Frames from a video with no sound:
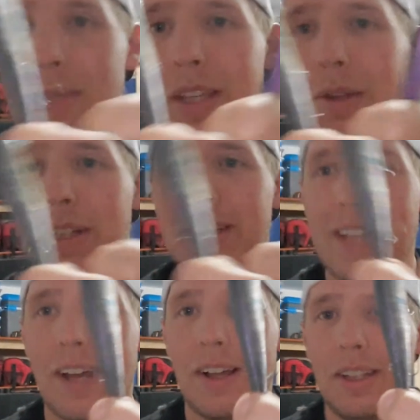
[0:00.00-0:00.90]
you can
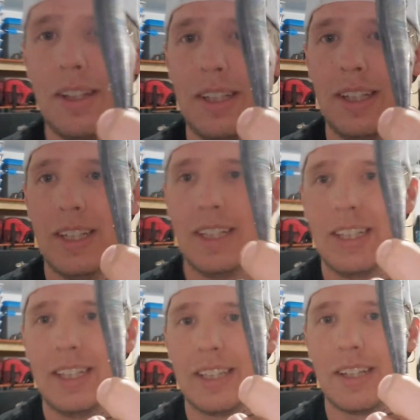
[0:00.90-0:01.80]
tell
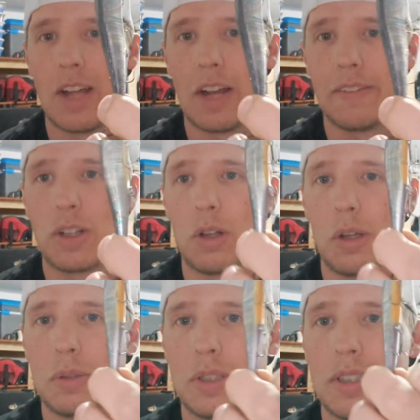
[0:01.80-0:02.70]
they're not even
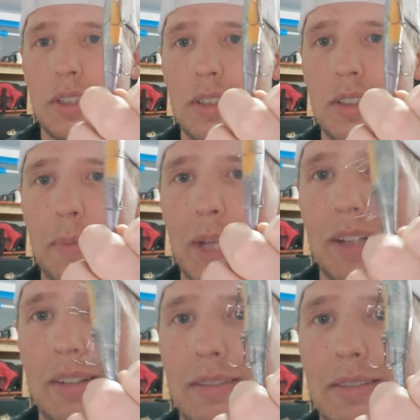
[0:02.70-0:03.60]
close. I
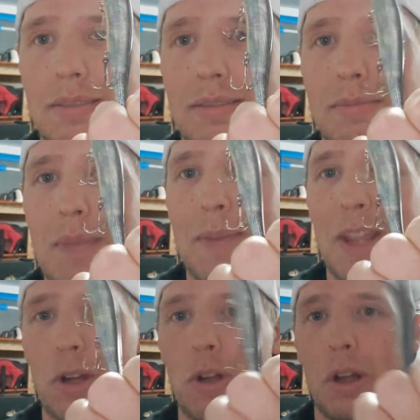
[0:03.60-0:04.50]
mean, maybe
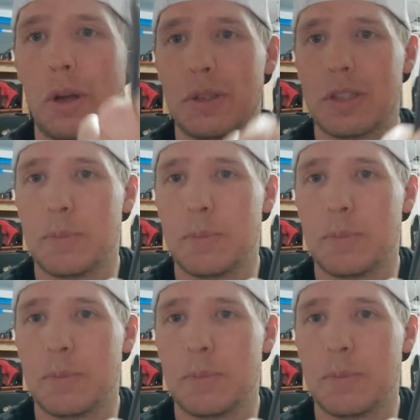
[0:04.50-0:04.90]
they're close,